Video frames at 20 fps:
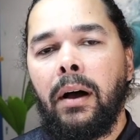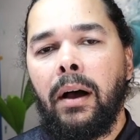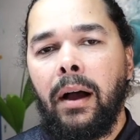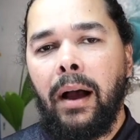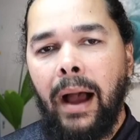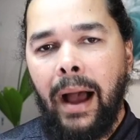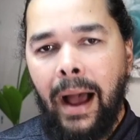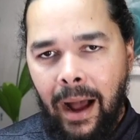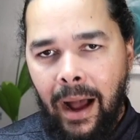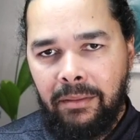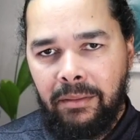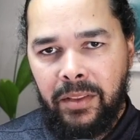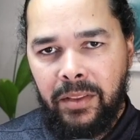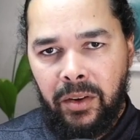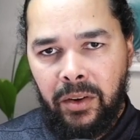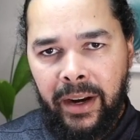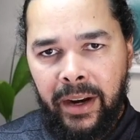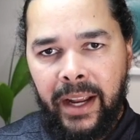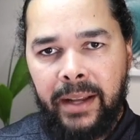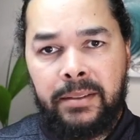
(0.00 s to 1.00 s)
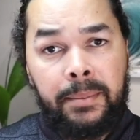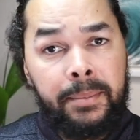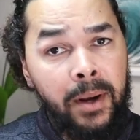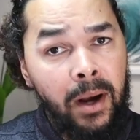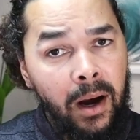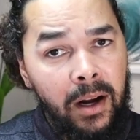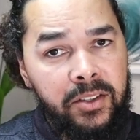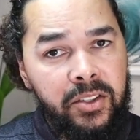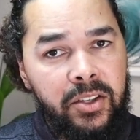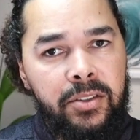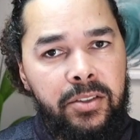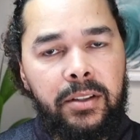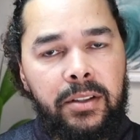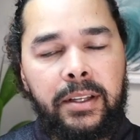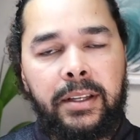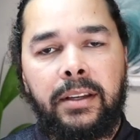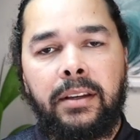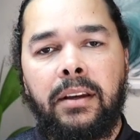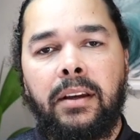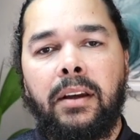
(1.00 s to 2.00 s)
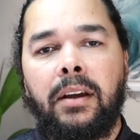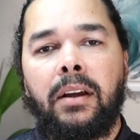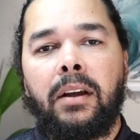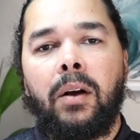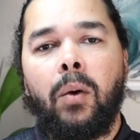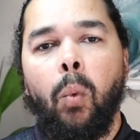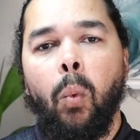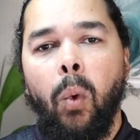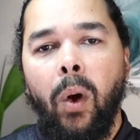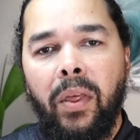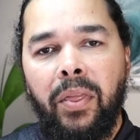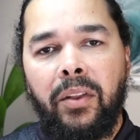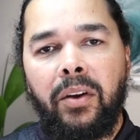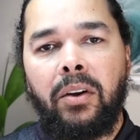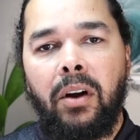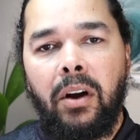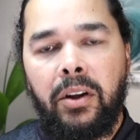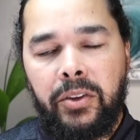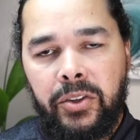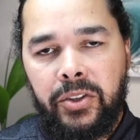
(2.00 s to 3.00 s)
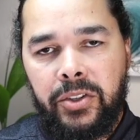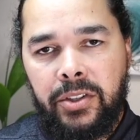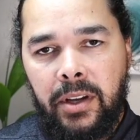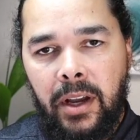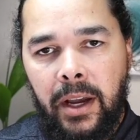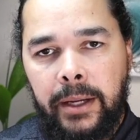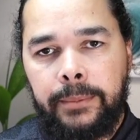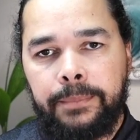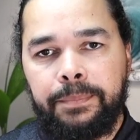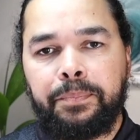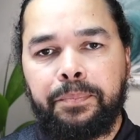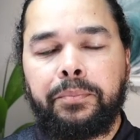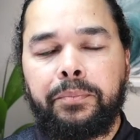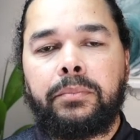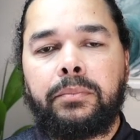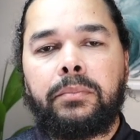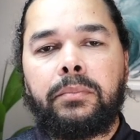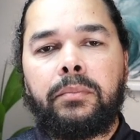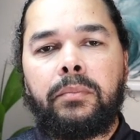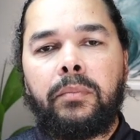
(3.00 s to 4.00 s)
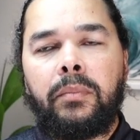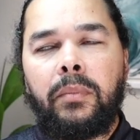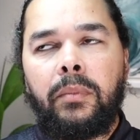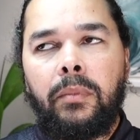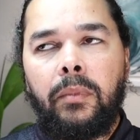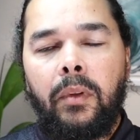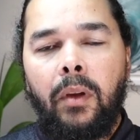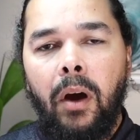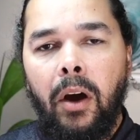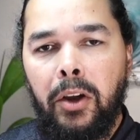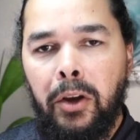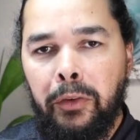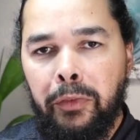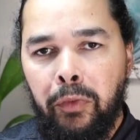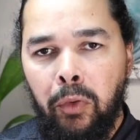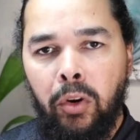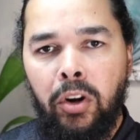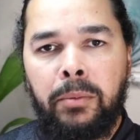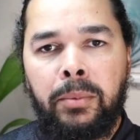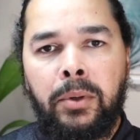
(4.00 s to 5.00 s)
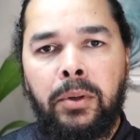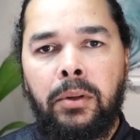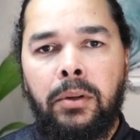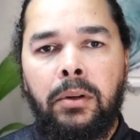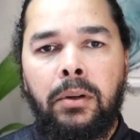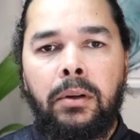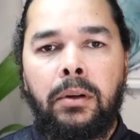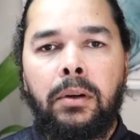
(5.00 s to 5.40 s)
have in their head subconsciously when they're on your site. Are you affordable?